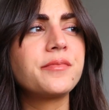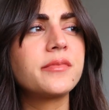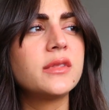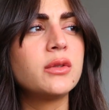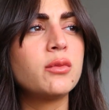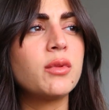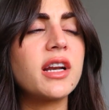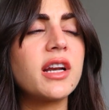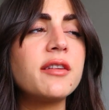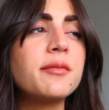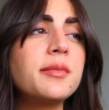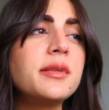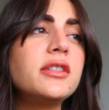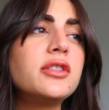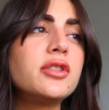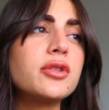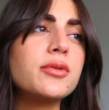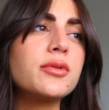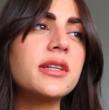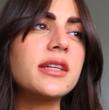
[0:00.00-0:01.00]
What I've been
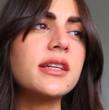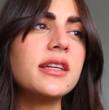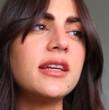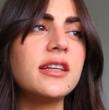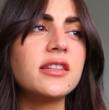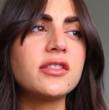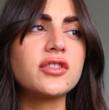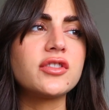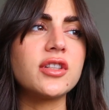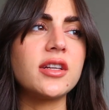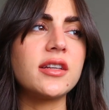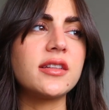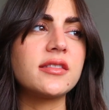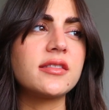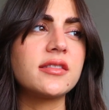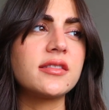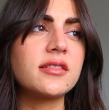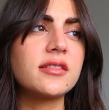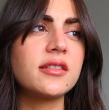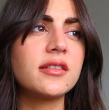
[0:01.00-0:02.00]
doing is
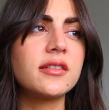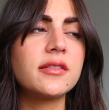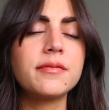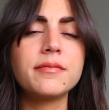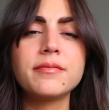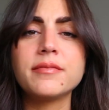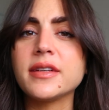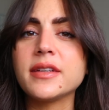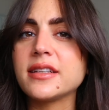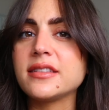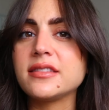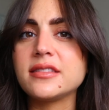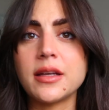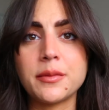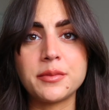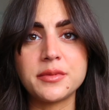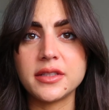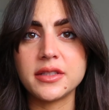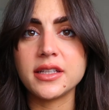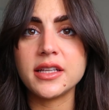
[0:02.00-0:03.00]
just
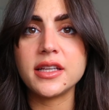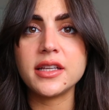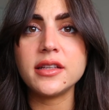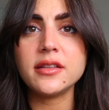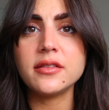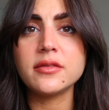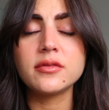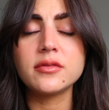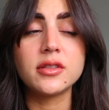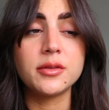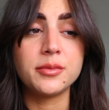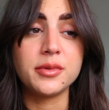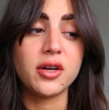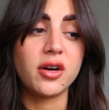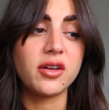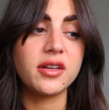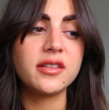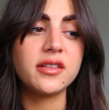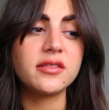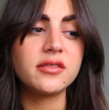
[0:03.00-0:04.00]
accepting it. To be
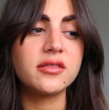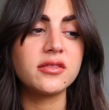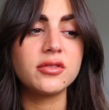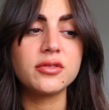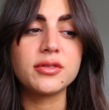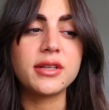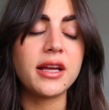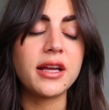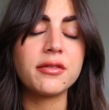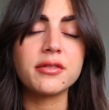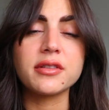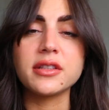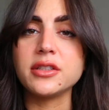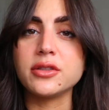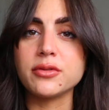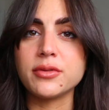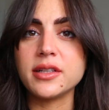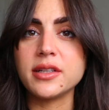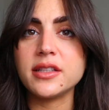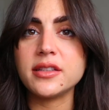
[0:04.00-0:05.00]
honest, you can't really
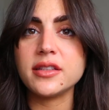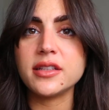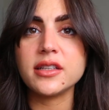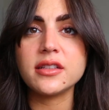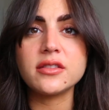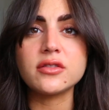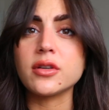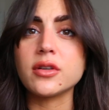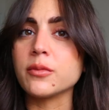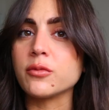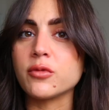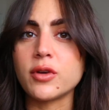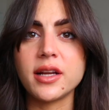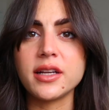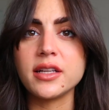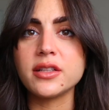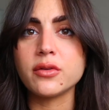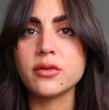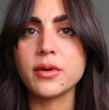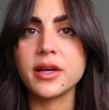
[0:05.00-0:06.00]
do anything, so I'm
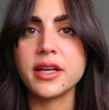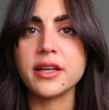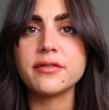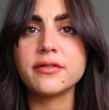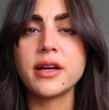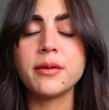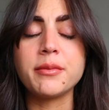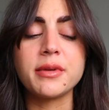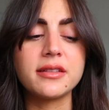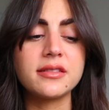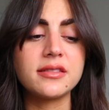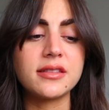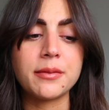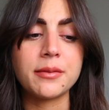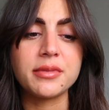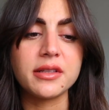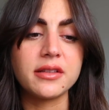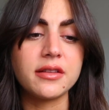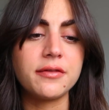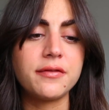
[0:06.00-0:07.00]
riding the wave. I'm
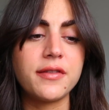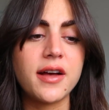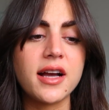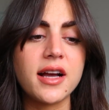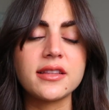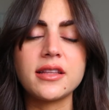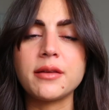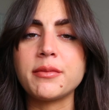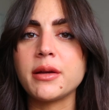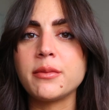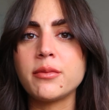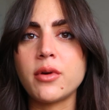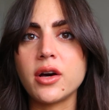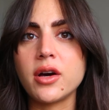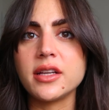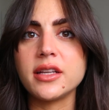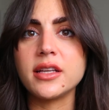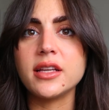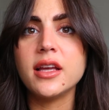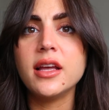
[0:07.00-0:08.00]
accepting the fact that my
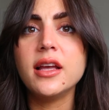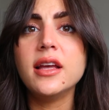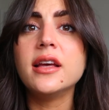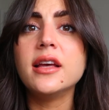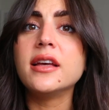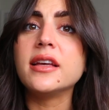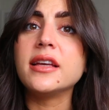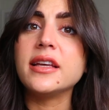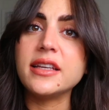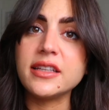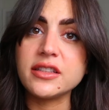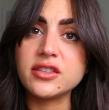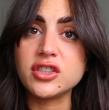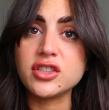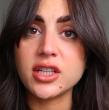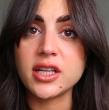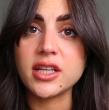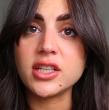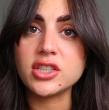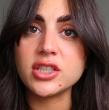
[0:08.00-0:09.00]
body is
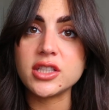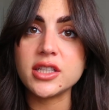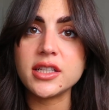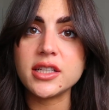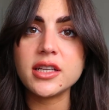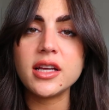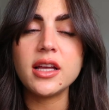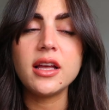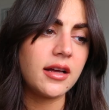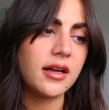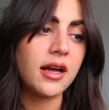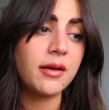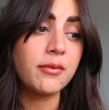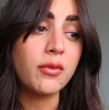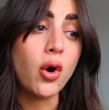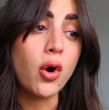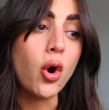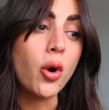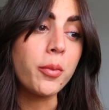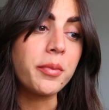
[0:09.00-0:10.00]
changing.
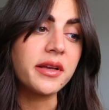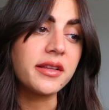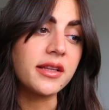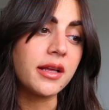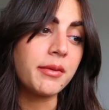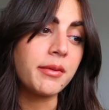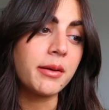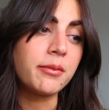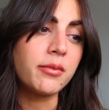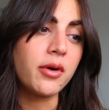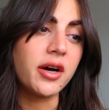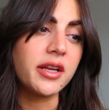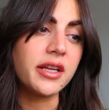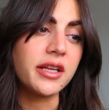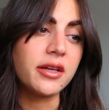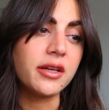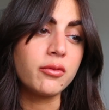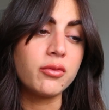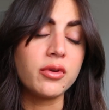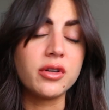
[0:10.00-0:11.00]
I'm hoping that my
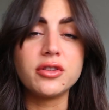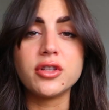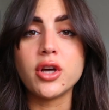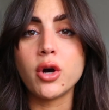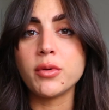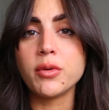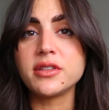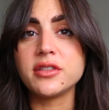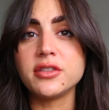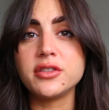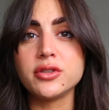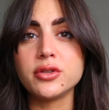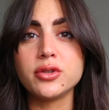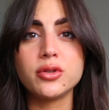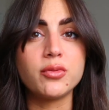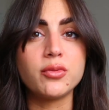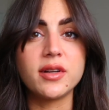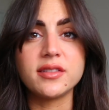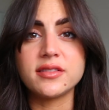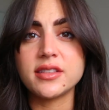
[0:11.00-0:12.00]
body will know what to
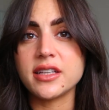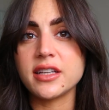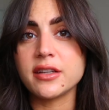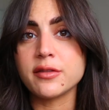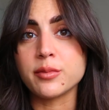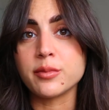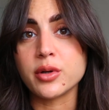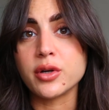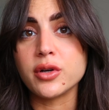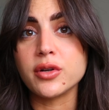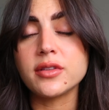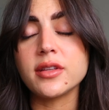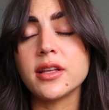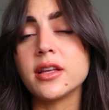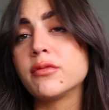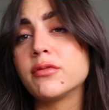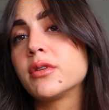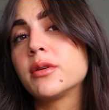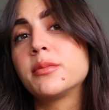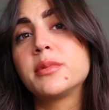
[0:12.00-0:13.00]
do once I give birth
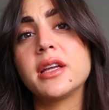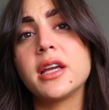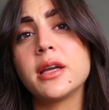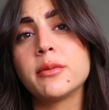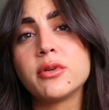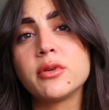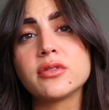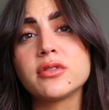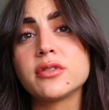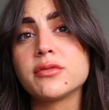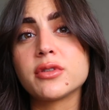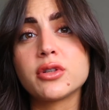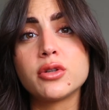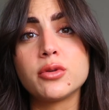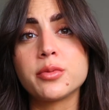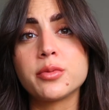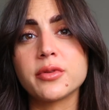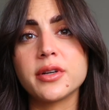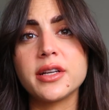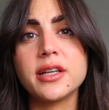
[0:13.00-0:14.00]
and will be able to
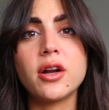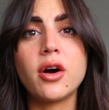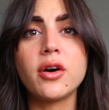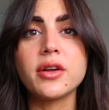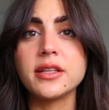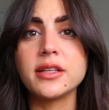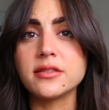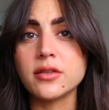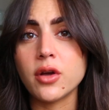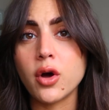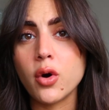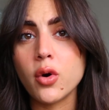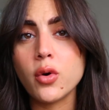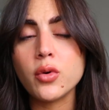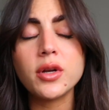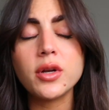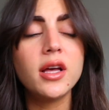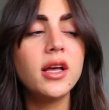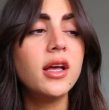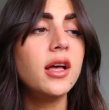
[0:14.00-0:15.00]
recuperate on its
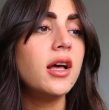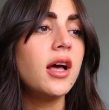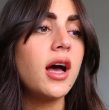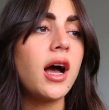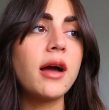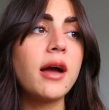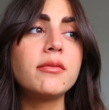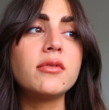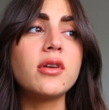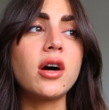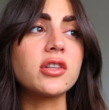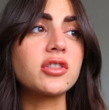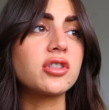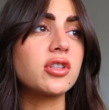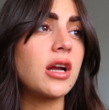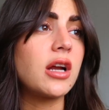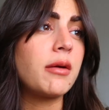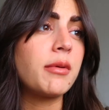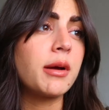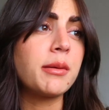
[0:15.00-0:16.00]
own. I'm not
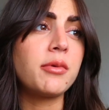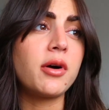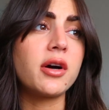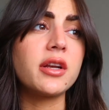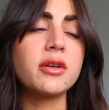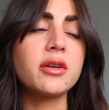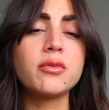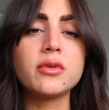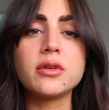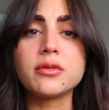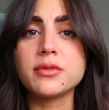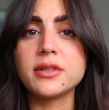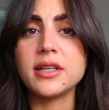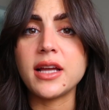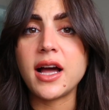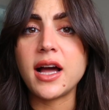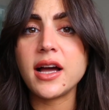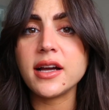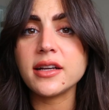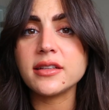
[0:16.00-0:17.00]
sure how my body will
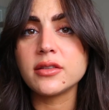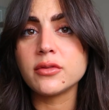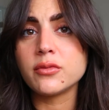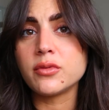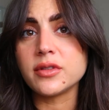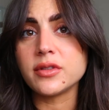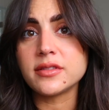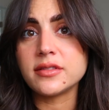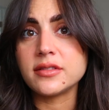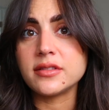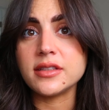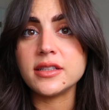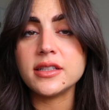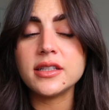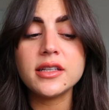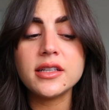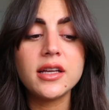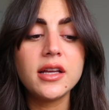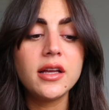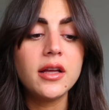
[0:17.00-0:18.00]
react, we'll
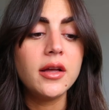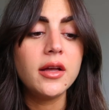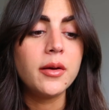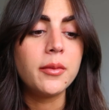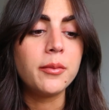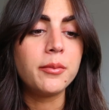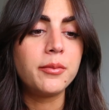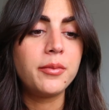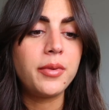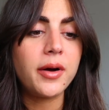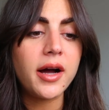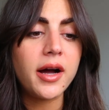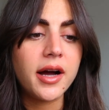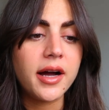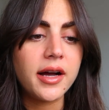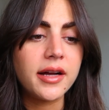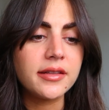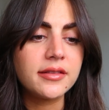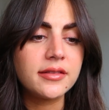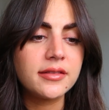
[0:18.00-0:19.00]
see,
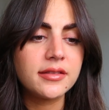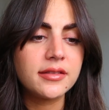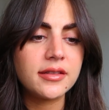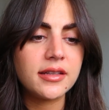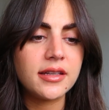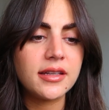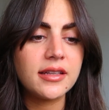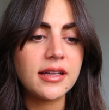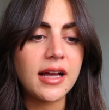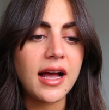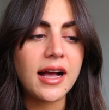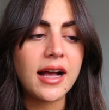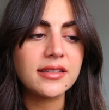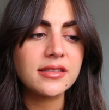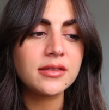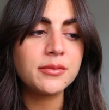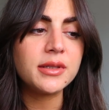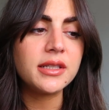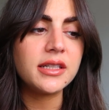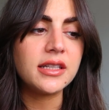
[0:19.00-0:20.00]
but it
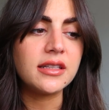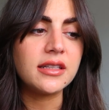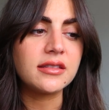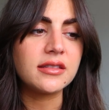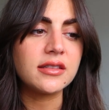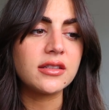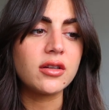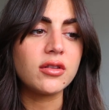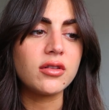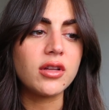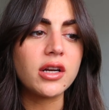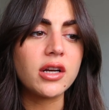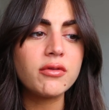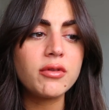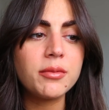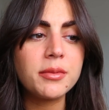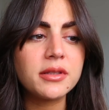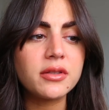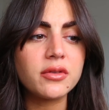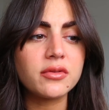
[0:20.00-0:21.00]
hasn't been easy. A lot of
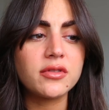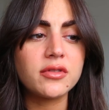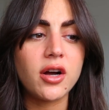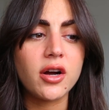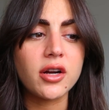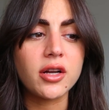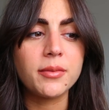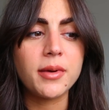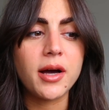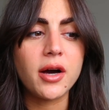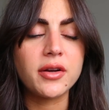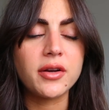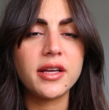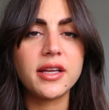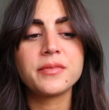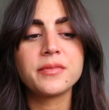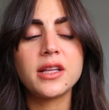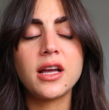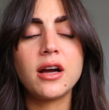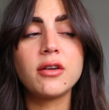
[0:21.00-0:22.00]
women don't talk about
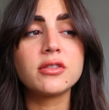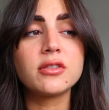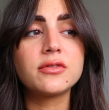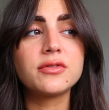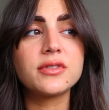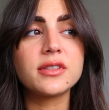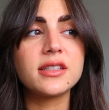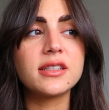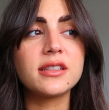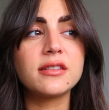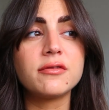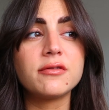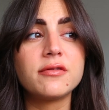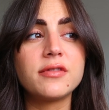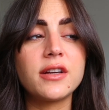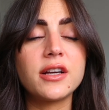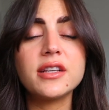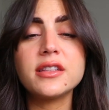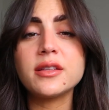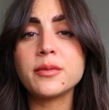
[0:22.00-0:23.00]
it. I was feeling
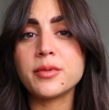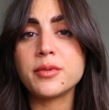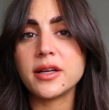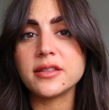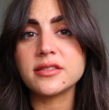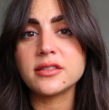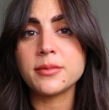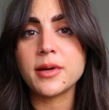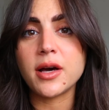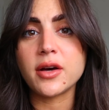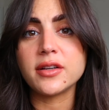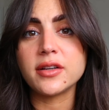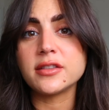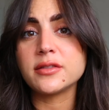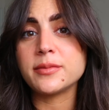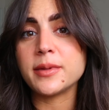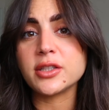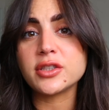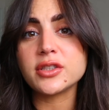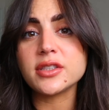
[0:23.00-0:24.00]
very depressed about it,
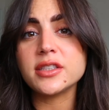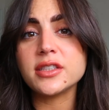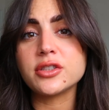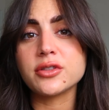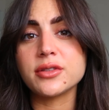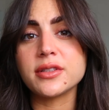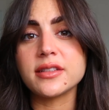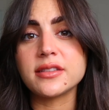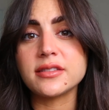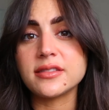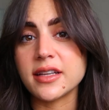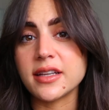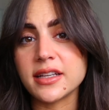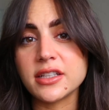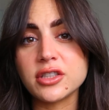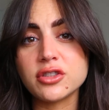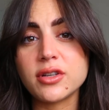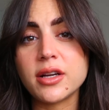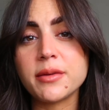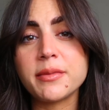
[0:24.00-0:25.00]
especially during the
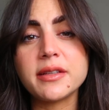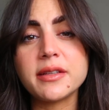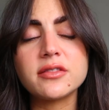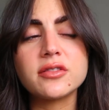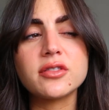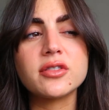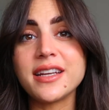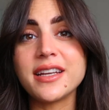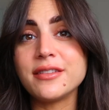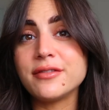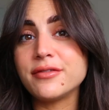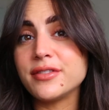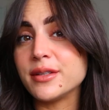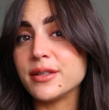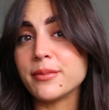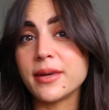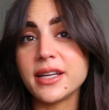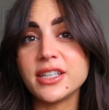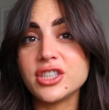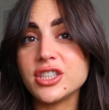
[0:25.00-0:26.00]
second trimester. I didn't fit
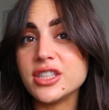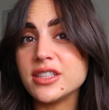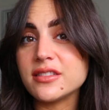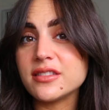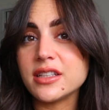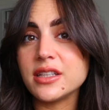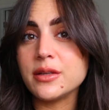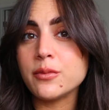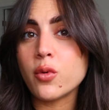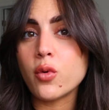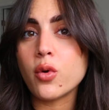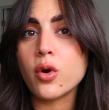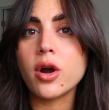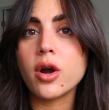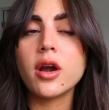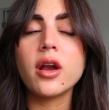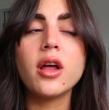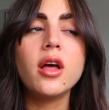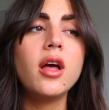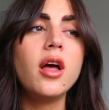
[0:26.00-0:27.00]
in my jeans
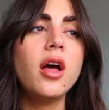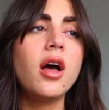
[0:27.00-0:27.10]
anymore.